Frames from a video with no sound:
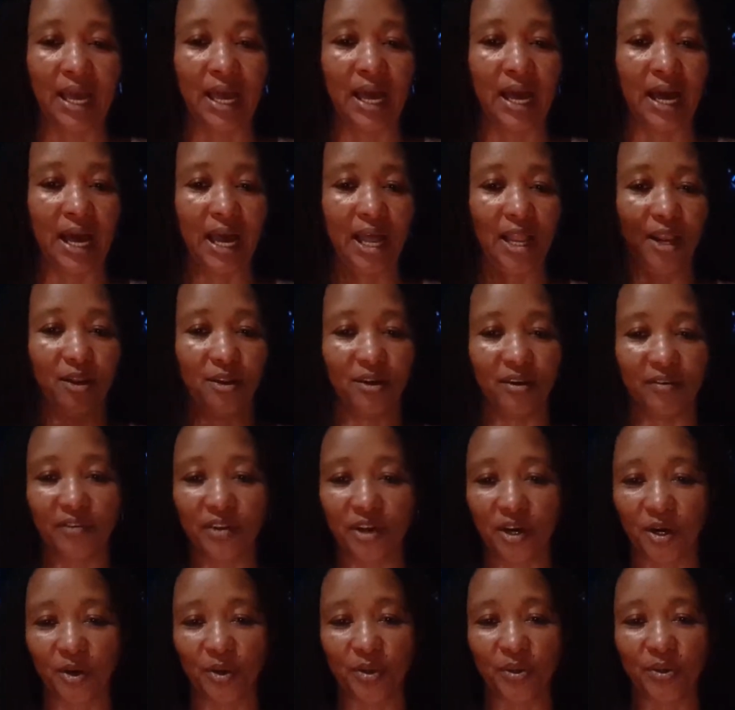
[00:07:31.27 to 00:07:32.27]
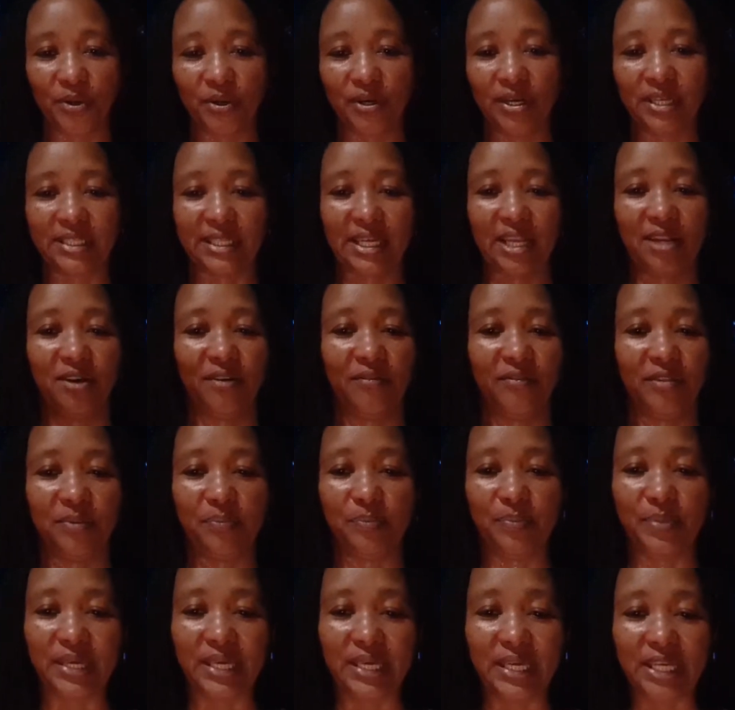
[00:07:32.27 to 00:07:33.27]
I love the outdoors. I love the
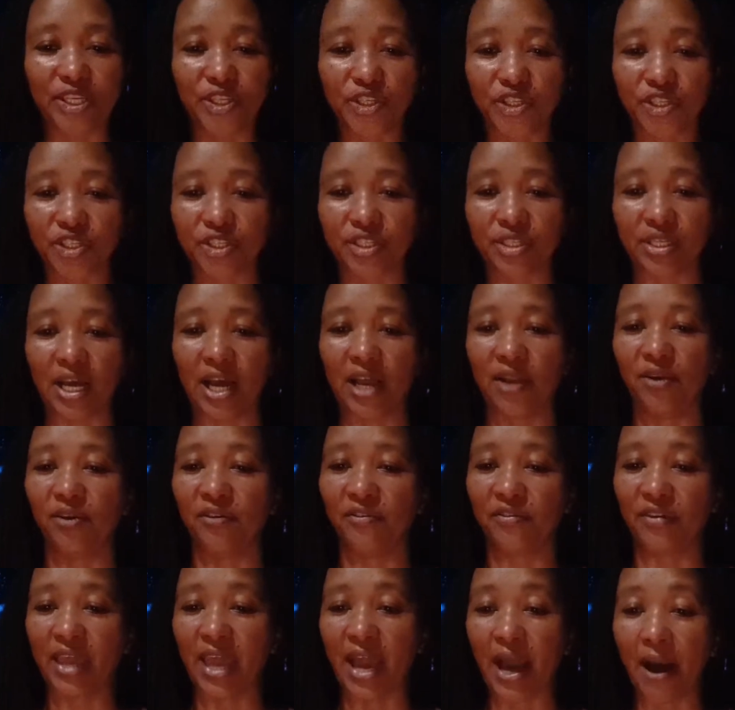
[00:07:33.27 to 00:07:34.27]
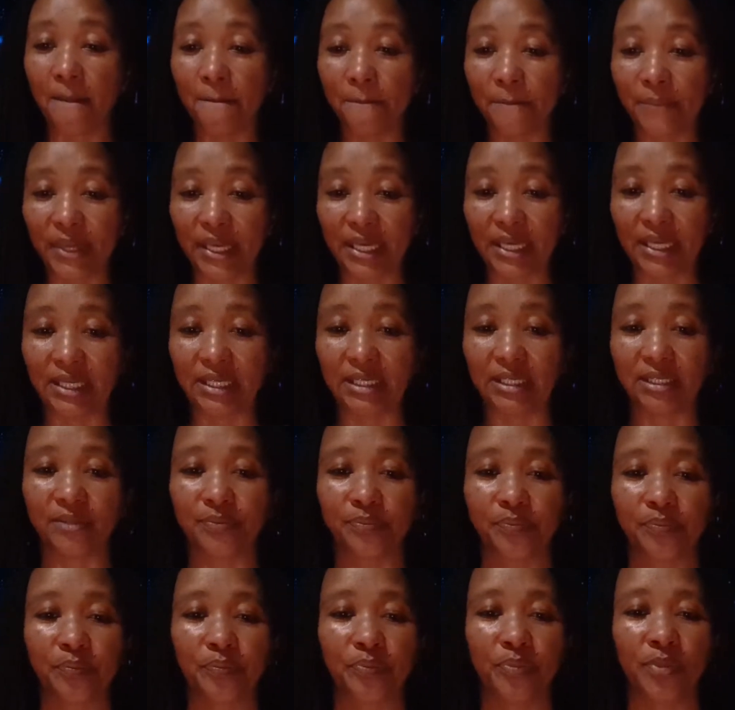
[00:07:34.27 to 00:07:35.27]
beach. I love camping,
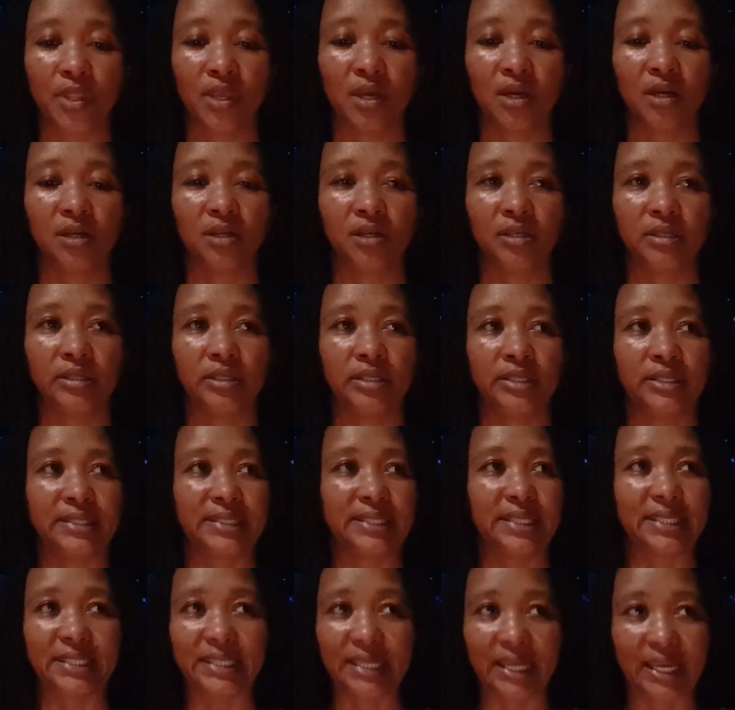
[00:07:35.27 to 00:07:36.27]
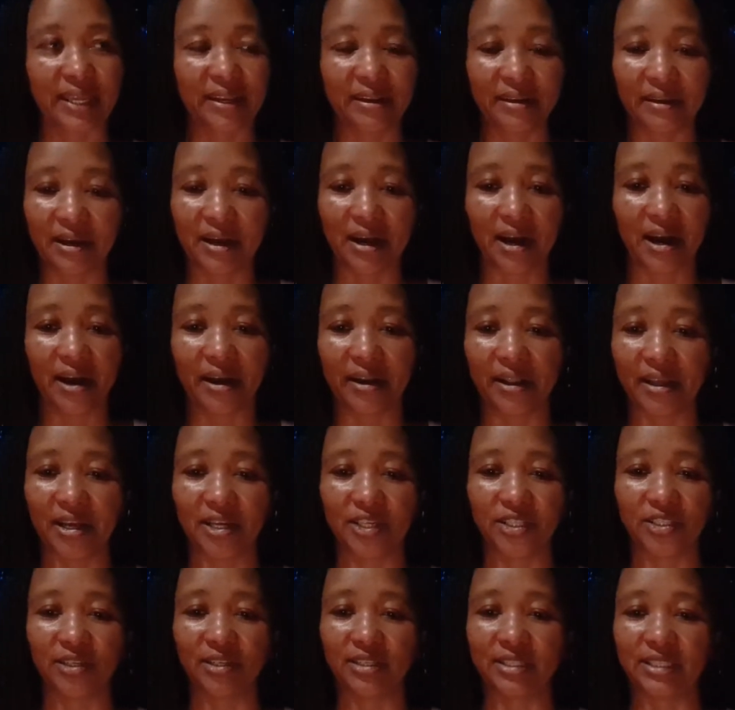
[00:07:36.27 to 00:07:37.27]
sitting in the
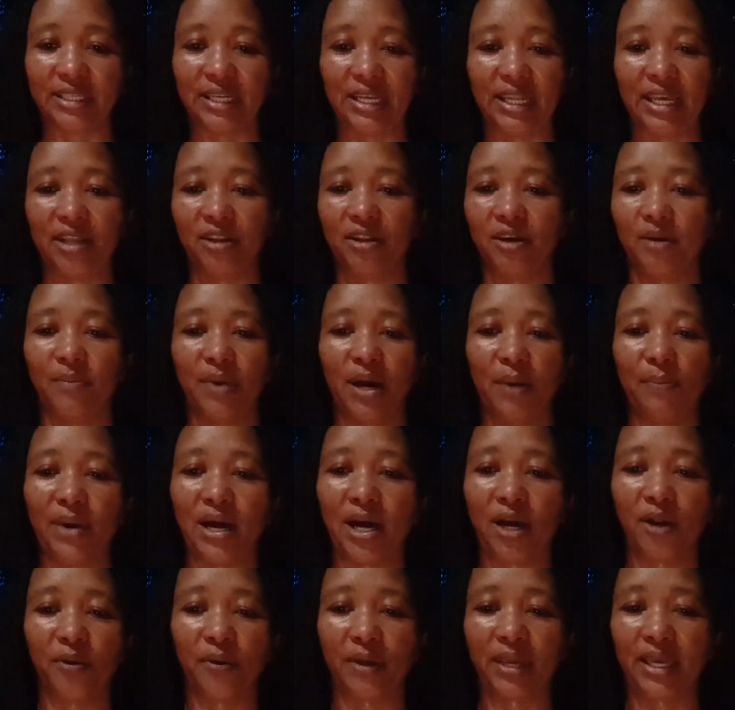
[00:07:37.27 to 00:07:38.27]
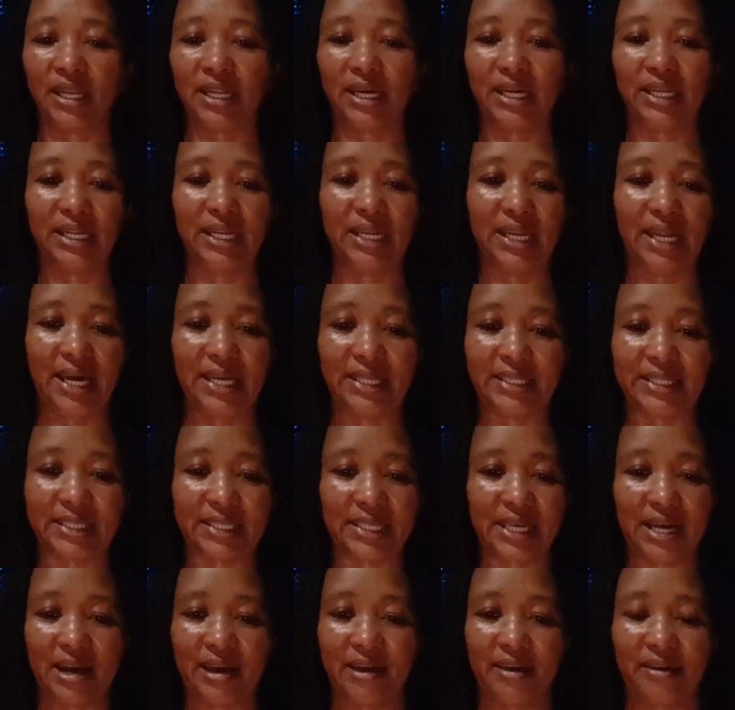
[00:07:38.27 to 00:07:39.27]
garden, just laying on my back looking at the night
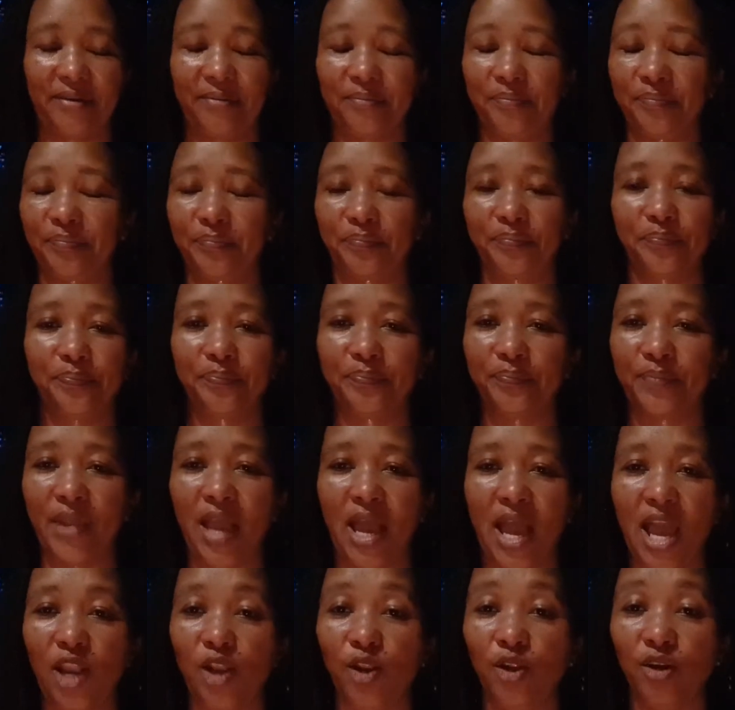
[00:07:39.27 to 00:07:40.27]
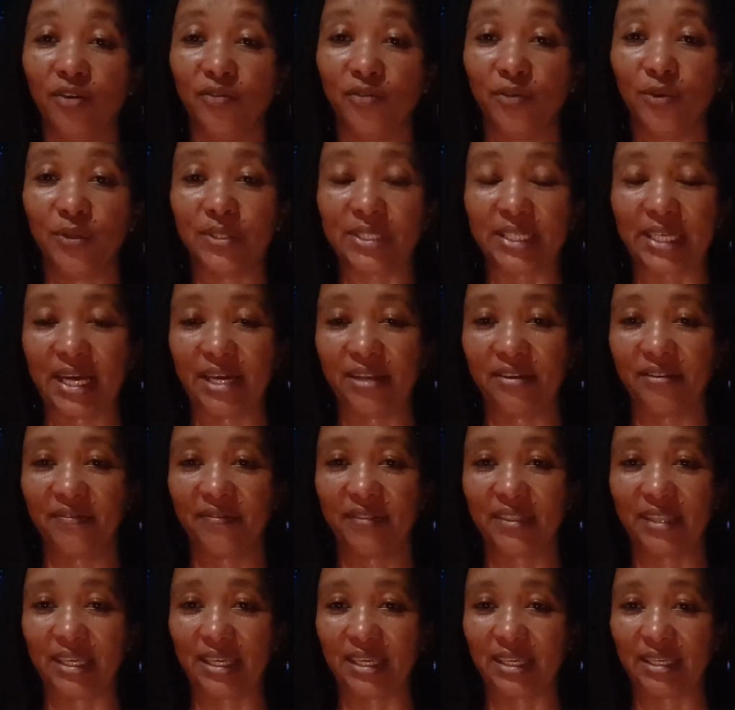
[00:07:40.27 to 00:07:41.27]
sky. I love those kind of
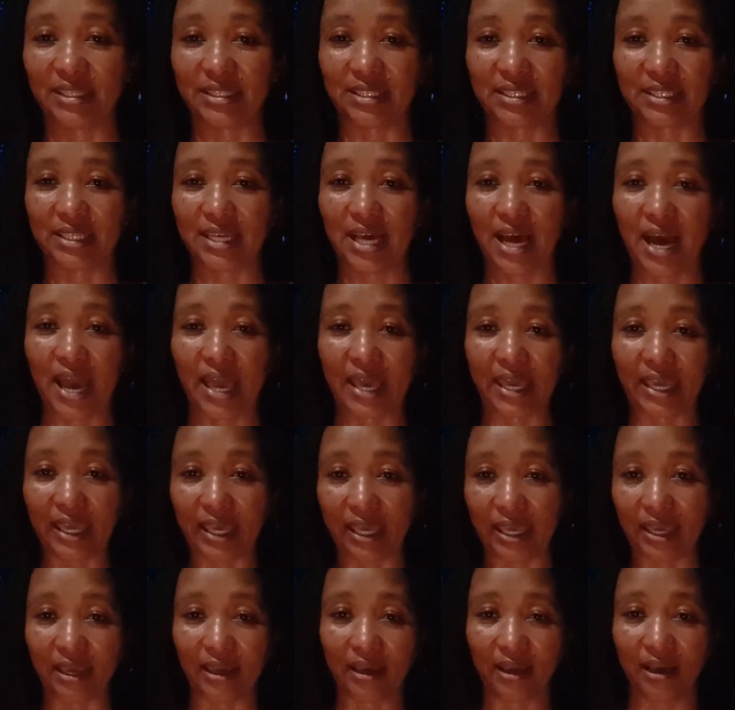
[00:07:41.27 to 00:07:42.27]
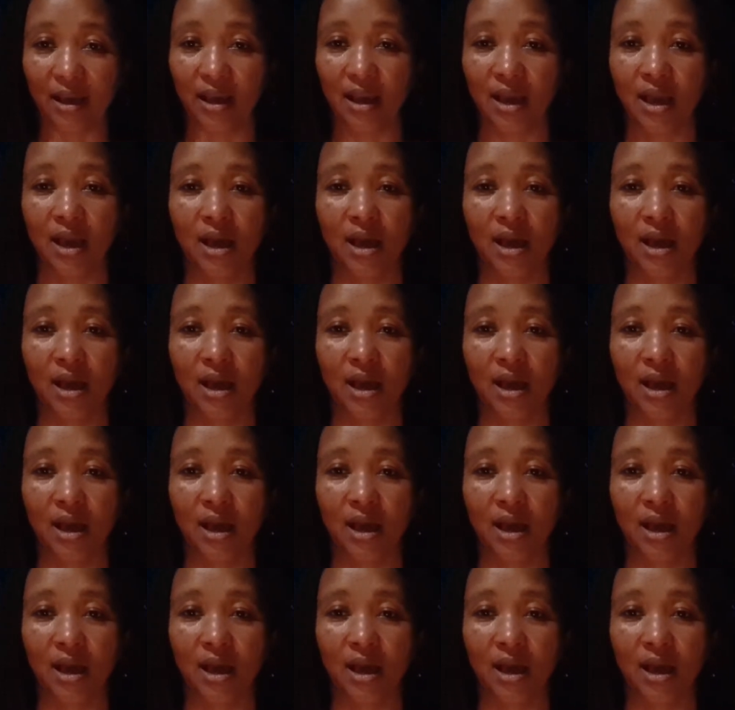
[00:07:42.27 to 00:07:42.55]
things. Hiking.